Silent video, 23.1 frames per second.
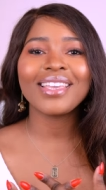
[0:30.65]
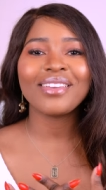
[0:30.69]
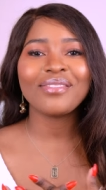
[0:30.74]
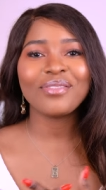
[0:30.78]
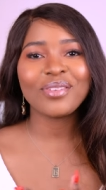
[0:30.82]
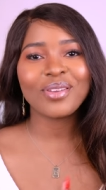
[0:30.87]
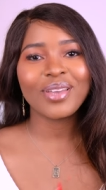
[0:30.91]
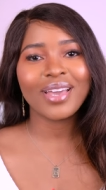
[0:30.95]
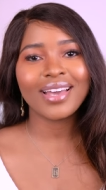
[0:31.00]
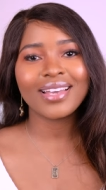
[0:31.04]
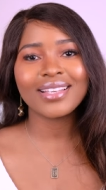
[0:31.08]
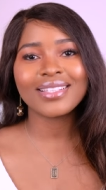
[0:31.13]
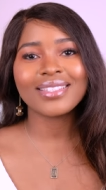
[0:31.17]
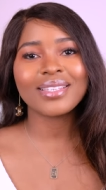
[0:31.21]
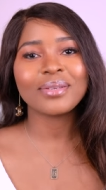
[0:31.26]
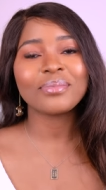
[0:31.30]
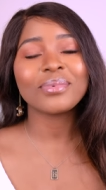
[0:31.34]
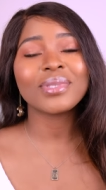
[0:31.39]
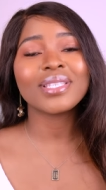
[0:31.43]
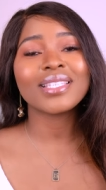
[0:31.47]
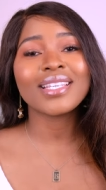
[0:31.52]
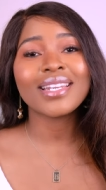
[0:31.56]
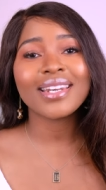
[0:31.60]
give you guys
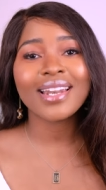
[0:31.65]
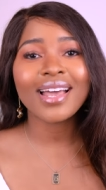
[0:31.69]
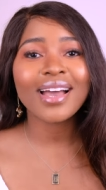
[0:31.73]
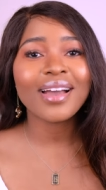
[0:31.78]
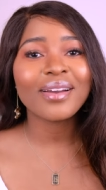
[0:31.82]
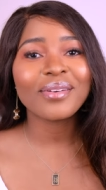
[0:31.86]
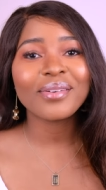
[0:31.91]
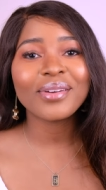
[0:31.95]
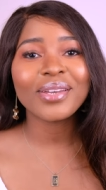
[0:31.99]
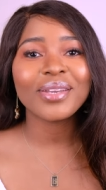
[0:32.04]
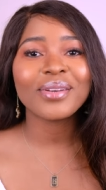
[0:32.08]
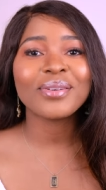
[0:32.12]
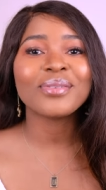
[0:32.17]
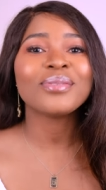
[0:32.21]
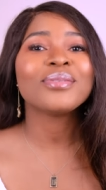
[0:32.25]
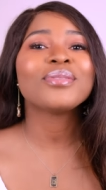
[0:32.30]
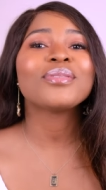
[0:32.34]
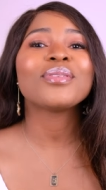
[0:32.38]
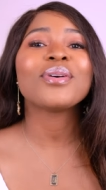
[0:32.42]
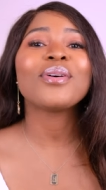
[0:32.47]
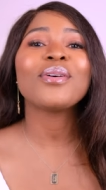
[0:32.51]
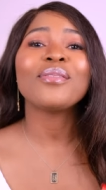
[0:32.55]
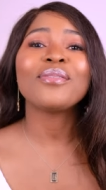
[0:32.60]
some
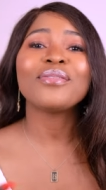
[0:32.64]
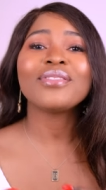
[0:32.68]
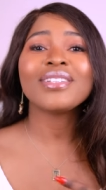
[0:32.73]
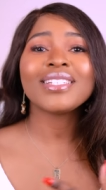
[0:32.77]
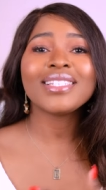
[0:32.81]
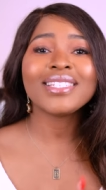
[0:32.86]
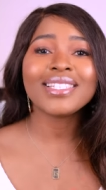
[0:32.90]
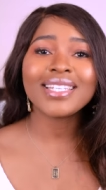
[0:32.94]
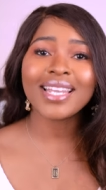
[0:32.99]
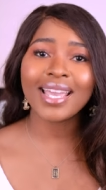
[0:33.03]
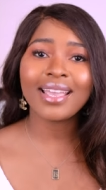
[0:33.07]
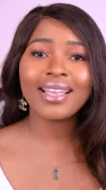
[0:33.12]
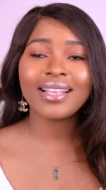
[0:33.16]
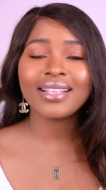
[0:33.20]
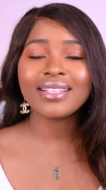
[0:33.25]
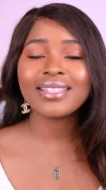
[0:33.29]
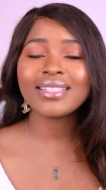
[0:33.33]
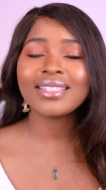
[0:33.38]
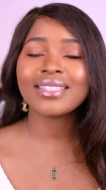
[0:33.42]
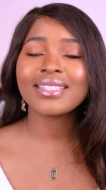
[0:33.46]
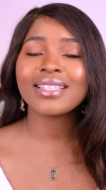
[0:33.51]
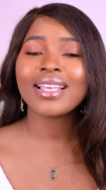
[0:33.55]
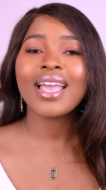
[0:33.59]
scenarios of
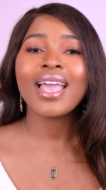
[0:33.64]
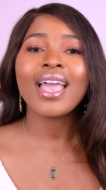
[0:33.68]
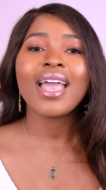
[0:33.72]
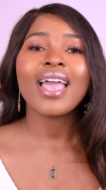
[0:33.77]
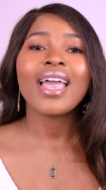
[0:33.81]
dates